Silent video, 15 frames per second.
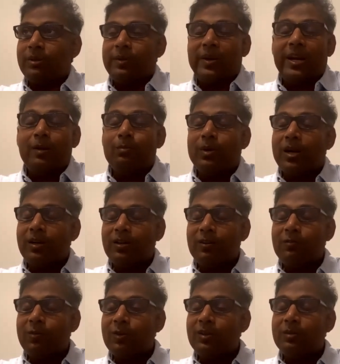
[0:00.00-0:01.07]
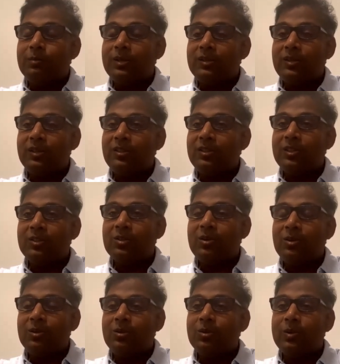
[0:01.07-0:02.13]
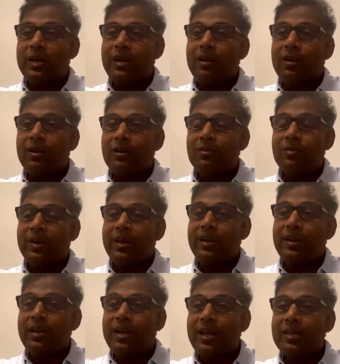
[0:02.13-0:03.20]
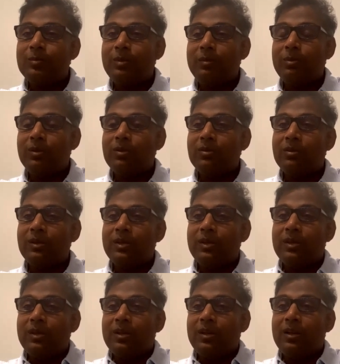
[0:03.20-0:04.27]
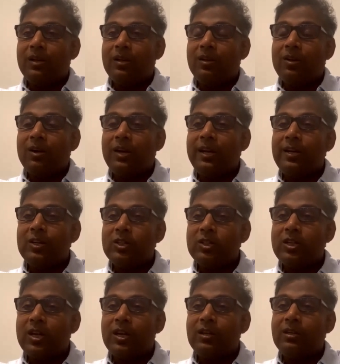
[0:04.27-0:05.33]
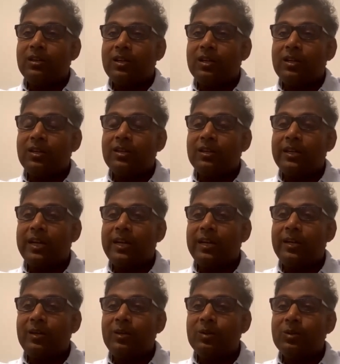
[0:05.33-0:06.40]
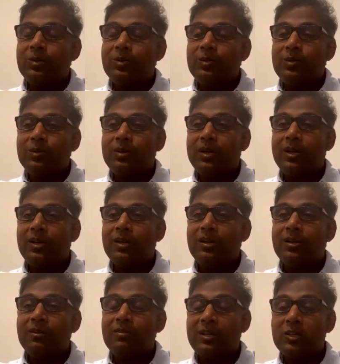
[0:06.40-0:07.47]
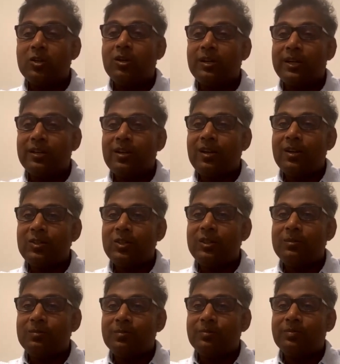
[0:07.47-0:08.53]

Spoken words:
great partner for the business is going to go a long way as people or leaders start getting into restaurant technology.